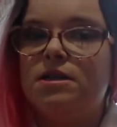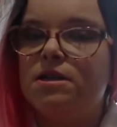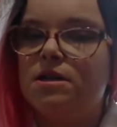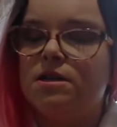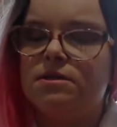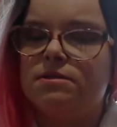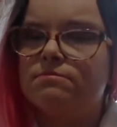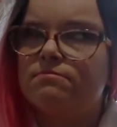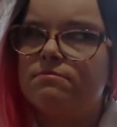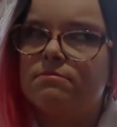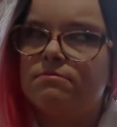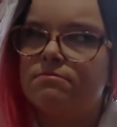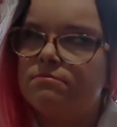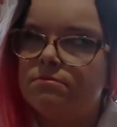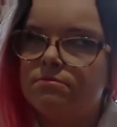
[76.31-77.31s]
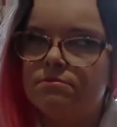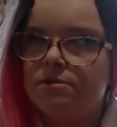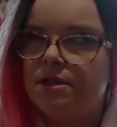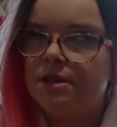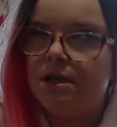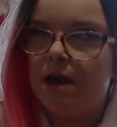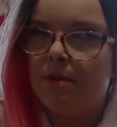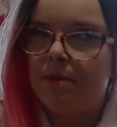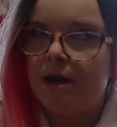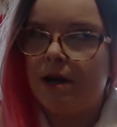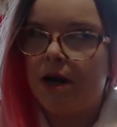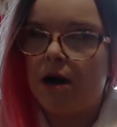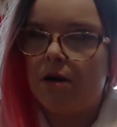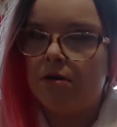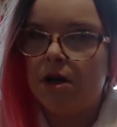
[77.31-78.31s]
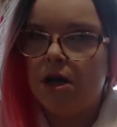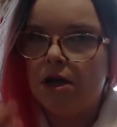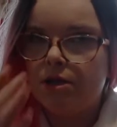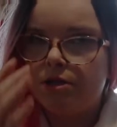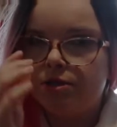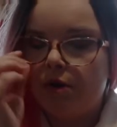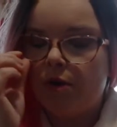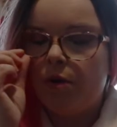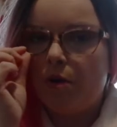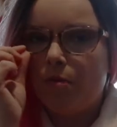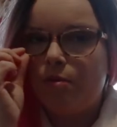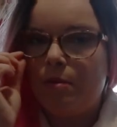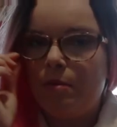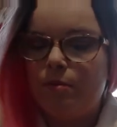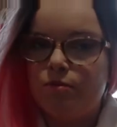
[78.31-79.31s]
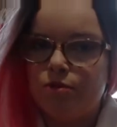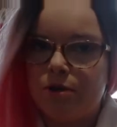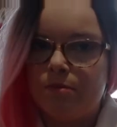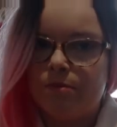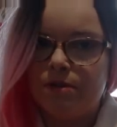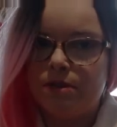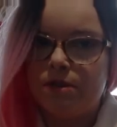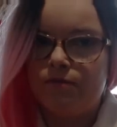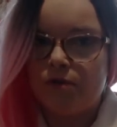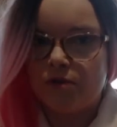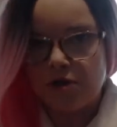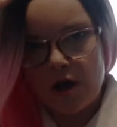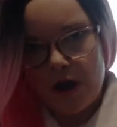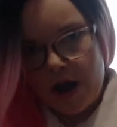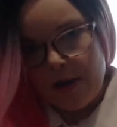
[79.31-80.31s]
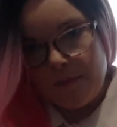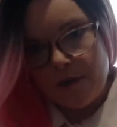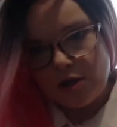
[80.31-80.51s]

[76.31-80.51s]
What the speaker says: It's getting better now, so I probably bought jumpers at the wrong time.